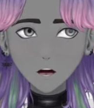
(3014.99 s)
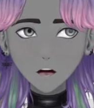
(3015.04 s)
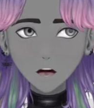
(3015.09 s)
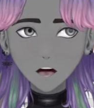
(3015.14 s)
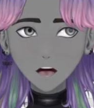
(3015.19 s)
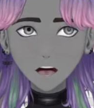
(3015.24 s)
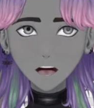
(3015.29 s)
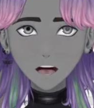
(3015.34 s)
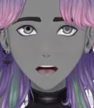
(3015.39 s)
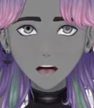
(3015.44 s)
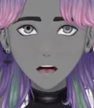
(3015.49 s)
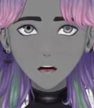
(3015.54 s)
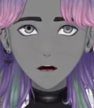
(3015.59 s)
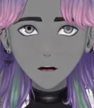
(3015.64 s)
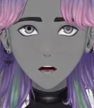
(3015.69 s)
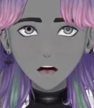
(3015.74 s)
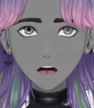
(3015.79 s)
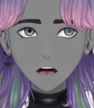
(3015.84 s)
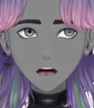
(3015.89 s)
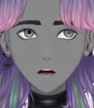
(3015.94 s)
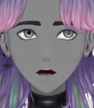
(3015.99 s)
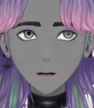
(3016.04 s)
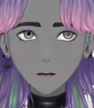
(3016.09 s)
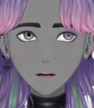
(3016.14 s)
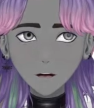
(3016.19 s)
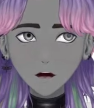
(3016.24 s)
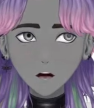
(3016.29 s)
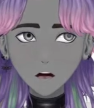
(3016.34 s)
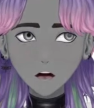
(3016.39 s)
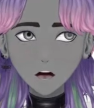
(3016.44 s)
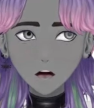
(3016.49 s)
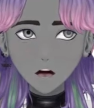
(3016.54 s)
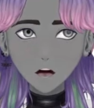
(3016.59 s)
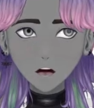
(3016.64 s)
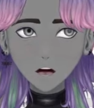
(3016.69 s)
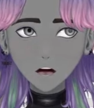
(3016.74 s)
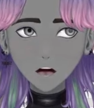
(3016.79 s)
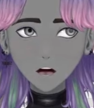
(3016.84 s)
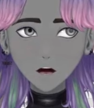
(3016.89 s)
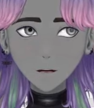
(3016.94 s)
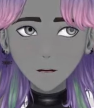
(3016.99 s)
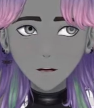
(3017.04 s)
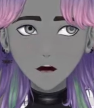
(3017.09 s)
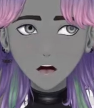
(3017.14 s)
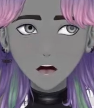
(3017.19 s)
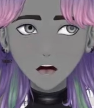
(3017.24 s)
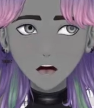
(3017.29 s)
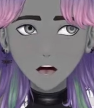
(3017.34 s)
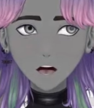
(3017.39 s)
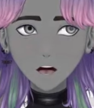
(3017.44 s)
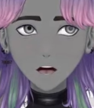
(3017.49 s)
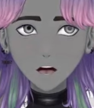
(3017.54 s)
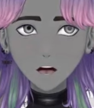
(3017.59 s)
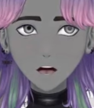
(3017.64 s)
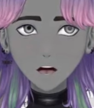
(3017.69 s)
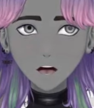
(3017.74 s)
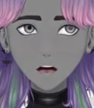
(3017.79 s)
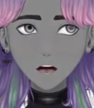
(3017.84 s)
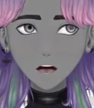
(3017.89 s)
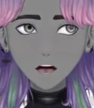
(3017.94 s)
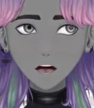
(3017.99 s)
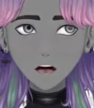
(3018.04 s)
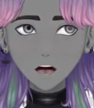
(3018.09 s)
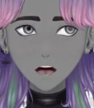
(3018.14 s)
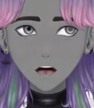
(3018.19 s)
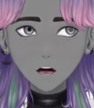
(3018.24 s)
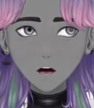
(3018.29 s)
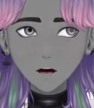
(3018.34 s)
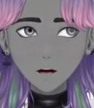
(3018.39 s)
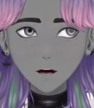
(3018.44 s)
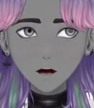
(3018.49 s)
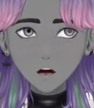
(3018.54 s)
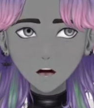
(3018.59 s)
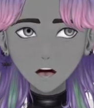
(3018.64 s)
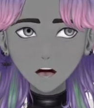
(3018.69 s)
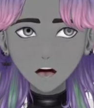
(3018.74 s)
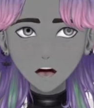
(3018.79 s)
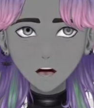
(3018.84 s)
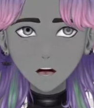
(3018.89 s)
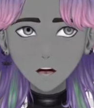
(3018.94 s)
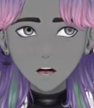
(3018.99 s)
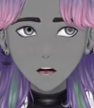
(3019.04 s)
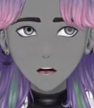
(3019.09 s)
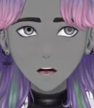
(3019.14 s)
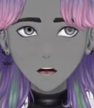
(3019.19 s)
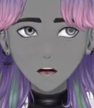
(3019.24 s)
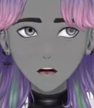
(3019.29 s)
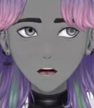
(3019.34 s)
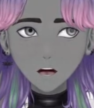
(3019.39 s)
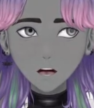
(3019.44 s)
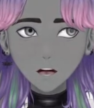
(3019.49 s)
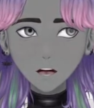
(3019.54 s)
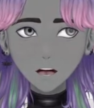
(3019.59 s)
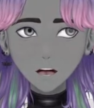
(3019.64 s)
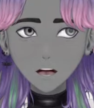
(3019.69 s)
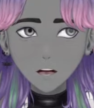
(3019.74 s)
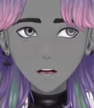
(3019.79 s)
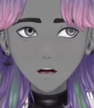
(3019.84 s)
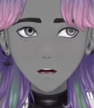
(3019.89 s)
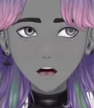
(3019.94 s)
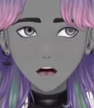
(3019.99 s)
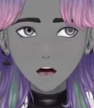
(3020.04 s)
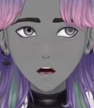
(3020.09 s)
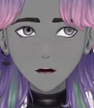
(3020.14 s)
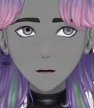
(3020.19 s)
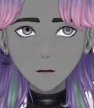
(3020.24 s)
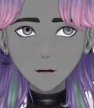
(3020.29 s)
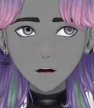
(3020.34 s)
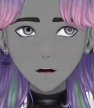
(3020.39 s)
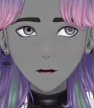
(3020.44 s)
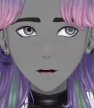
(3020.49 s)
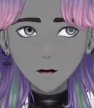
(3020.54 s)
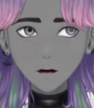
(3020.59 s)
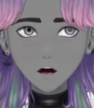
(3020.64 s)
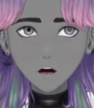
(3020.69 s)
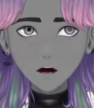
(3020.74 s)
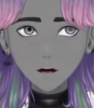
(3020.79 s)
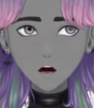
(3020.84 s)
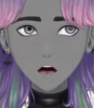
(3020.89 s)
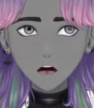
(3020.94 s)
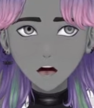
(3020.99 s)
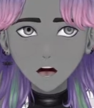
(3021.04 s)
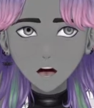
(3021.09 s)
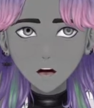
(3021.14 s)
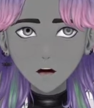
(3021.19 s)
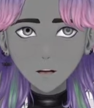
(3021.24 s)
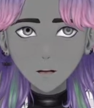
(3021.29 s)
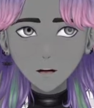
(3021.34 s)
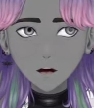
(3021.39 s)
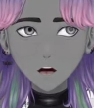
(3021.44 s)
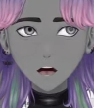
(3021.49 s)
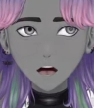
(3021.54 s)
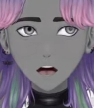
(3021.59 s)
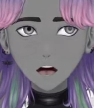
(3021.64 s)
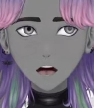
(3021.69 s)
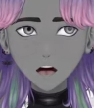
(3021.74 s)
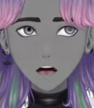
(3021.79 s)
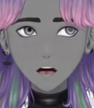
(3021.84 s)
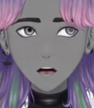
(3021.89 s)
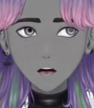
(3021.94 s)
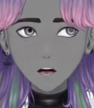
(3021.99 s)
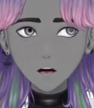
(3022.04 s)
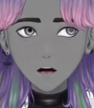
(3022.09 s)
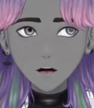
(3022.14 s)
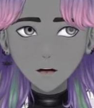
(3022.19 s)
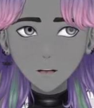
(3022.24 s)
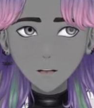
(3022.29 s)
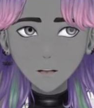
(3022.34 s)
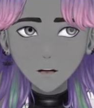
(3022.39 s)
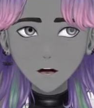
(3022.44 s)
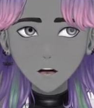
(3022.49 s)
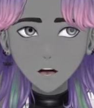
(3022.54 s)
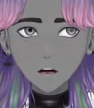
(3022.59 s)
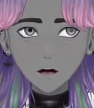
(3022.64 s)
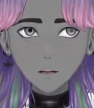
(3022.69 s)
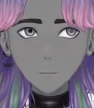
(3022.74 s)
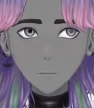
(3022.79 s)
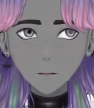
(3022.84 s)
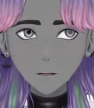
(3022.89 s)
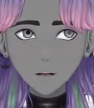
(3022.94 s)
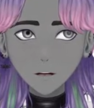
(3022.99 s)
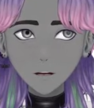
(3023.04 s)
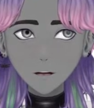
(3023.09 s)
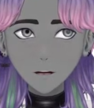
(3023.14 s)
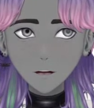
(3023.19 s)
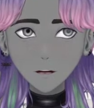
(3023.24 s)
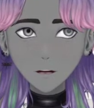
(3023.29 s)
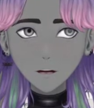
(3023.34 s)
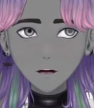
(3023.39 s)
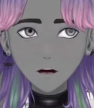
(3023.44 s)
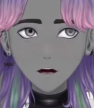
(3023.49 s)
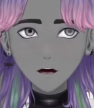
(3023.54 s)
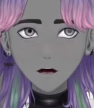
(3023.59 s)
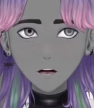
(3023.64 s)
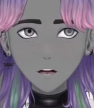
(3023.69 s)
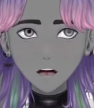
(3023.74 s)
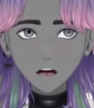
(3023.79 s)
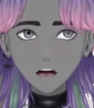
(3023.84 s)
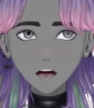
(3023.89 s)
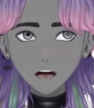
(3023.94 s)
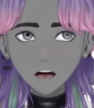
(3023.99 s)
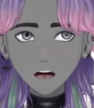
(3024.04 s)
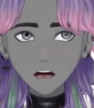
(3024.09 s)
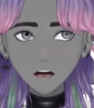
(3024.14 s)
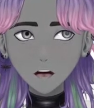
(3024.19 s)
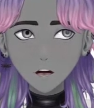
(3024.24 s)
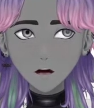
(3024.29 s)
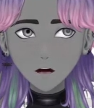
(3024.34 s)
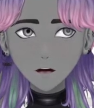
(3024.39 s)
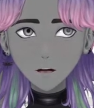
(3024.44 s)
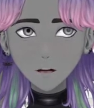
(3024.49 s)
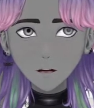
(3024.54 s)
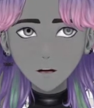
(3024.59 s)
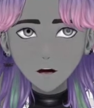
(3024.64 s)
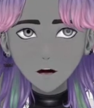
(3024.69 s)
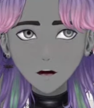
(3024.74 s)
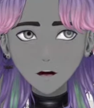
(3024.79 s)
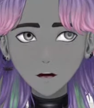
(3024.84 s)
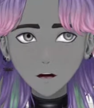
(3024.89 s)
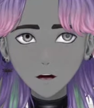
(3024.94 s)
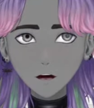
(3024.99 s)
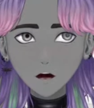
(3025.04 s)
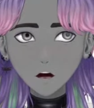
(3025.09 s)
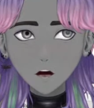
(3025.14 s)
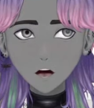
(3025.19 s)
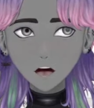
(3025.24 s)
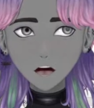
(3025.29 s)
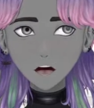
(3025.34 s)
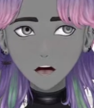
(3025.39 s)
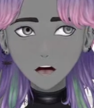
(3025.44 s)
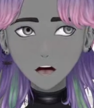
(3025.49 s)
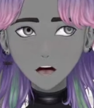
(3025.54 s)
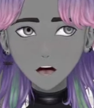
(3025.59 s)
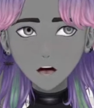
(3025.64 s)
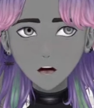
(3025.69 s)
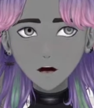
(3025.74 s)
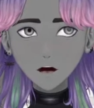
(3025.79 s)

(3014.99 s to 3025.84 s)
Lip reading: I've been like for the longest time being like, I wish I just could do like when people do backgrounds and you don't draw detail, you don't draw the detail, right?